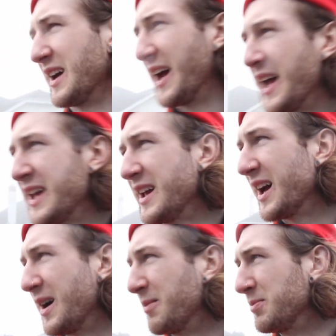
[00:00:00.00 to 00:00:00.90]
a
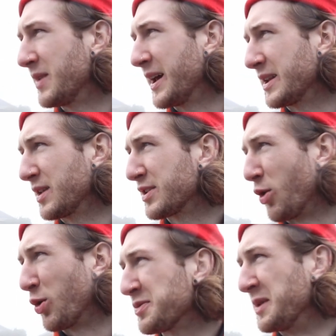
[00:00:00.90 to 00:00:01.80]
headless
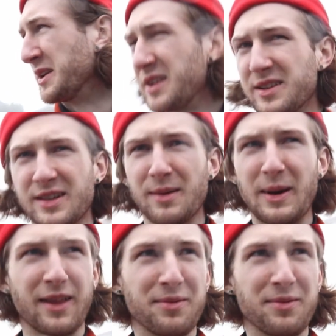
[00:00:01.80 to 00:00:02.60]
horseman doesn't come out of the